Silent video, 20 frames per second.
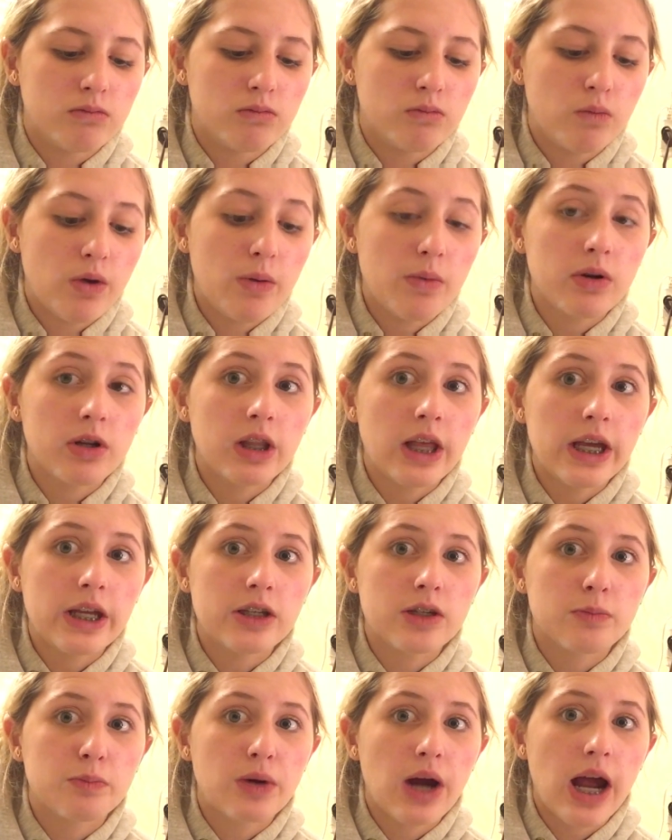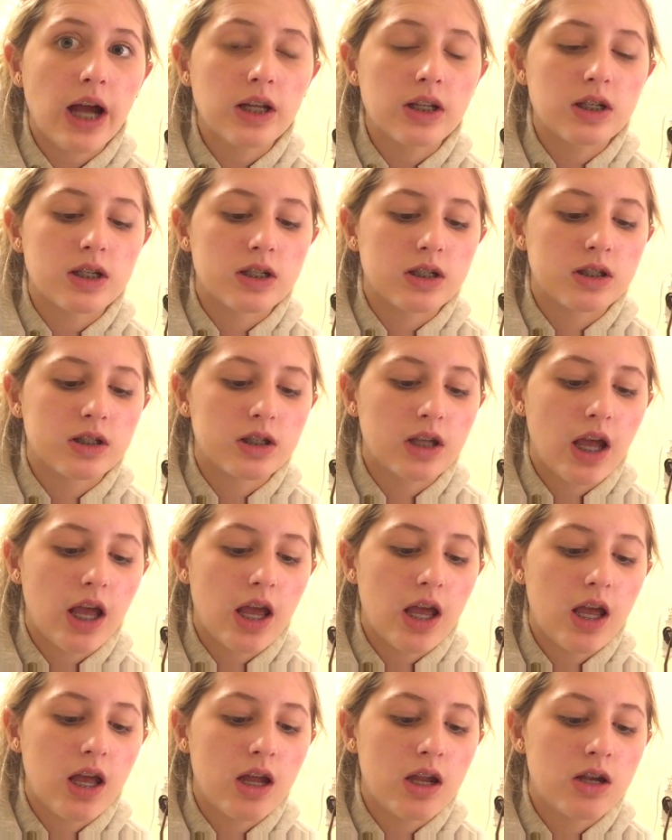we were late to practice,
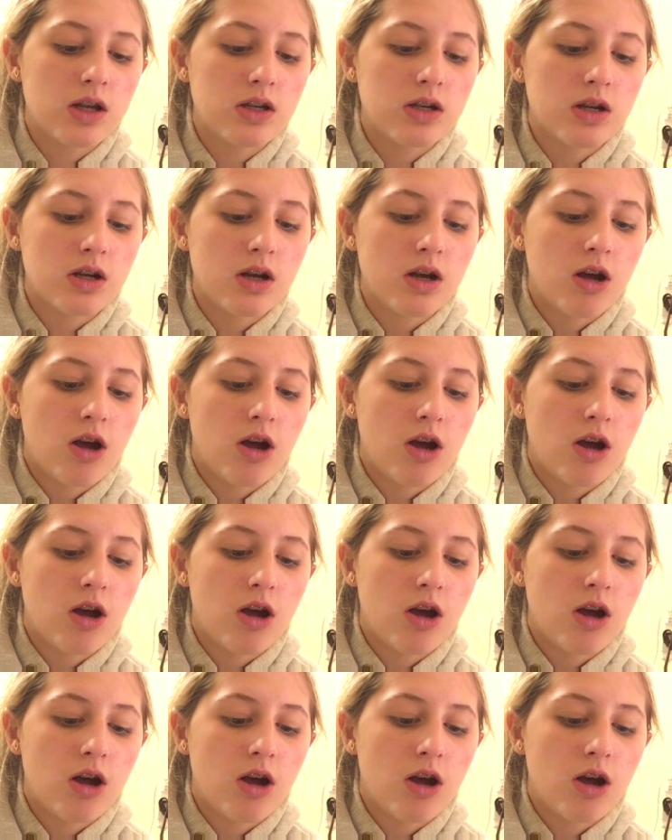and